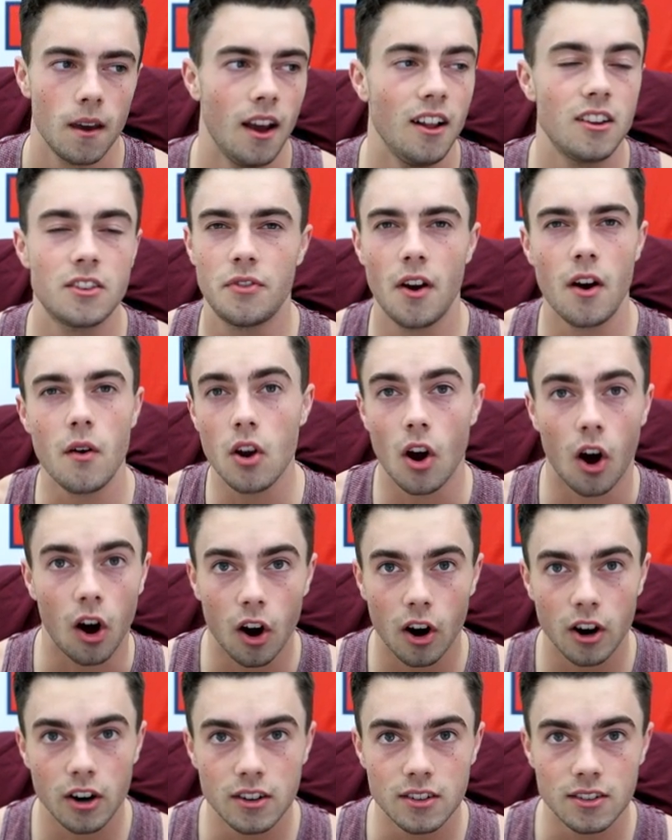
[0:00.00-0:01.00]
It's very
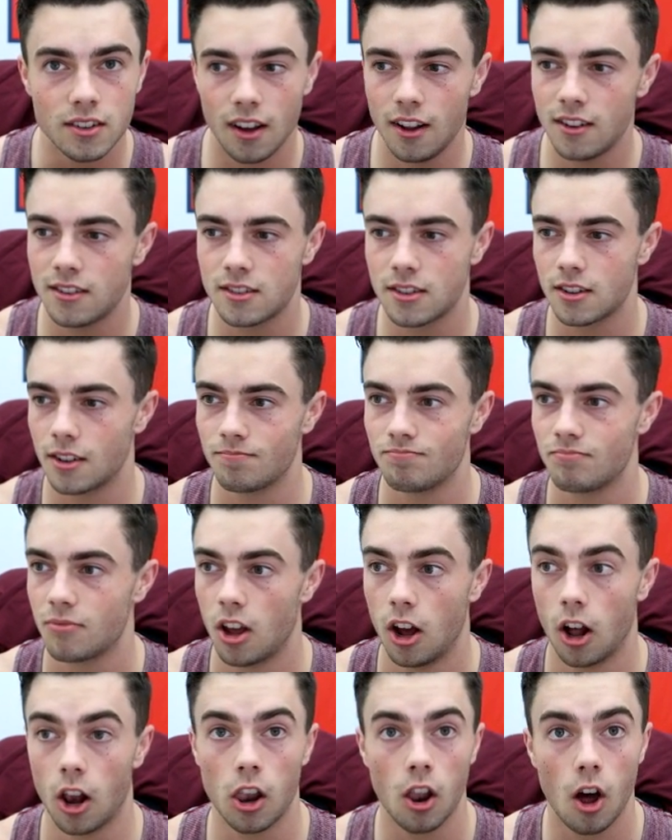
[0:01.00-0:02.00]
hard. It's
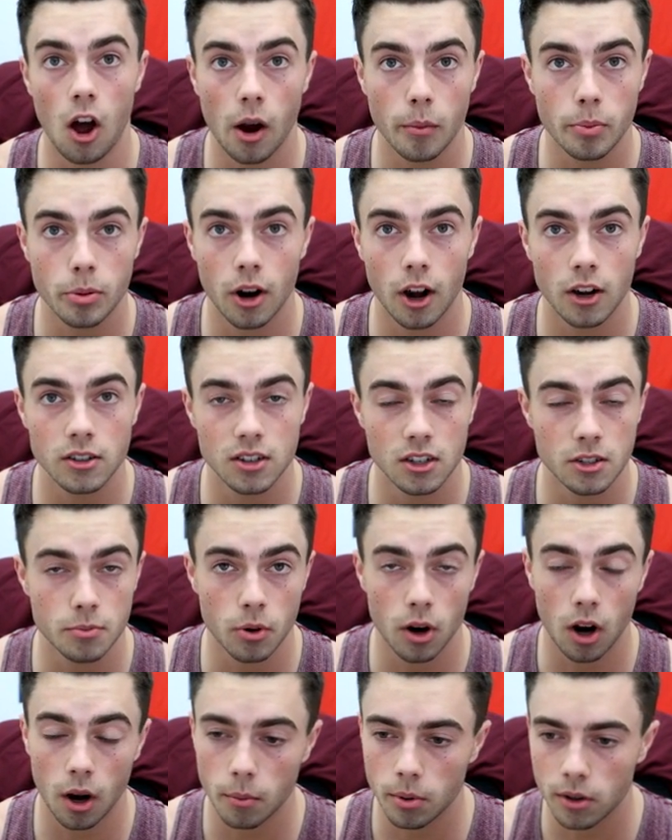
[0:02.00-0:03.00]
a long process
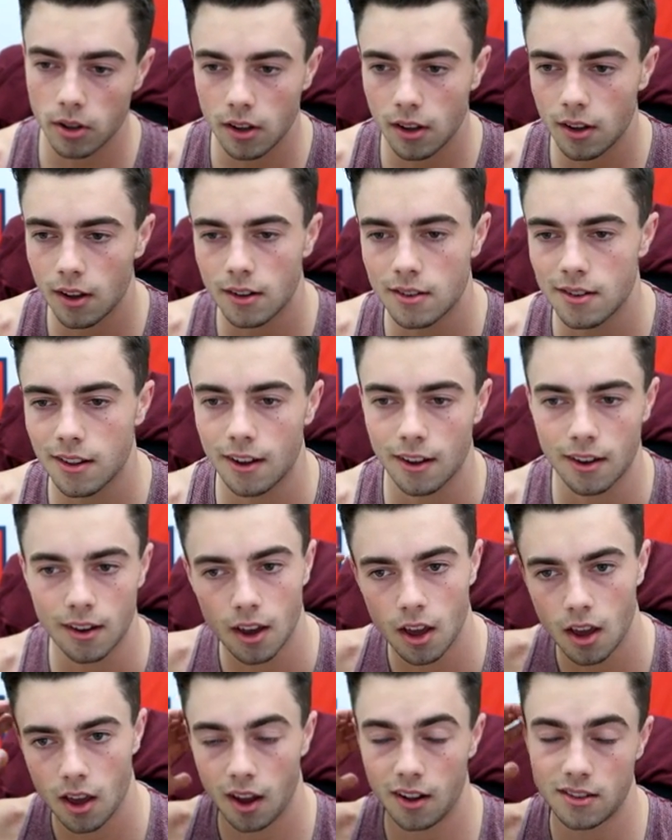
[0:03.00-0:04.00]
probably it's
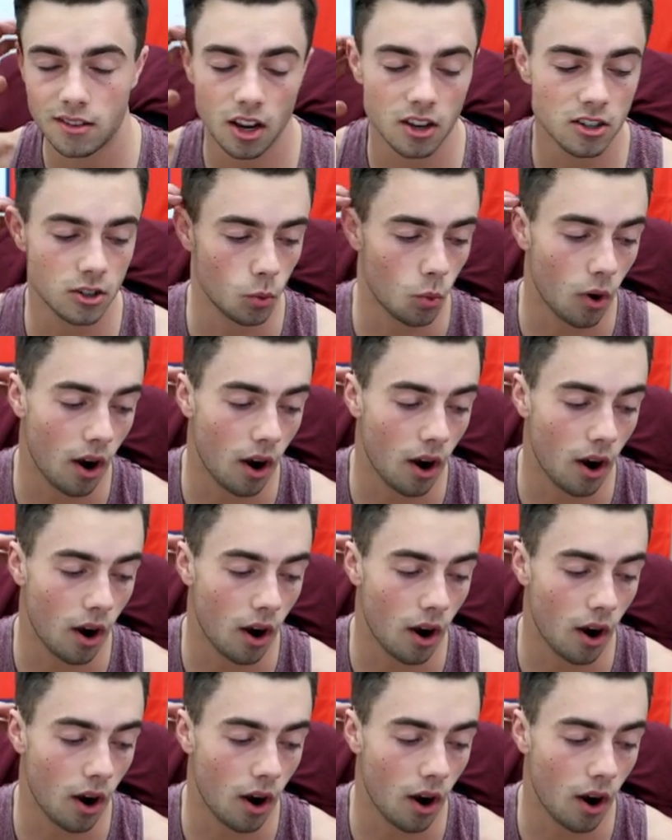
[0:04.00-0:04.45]
like it takes a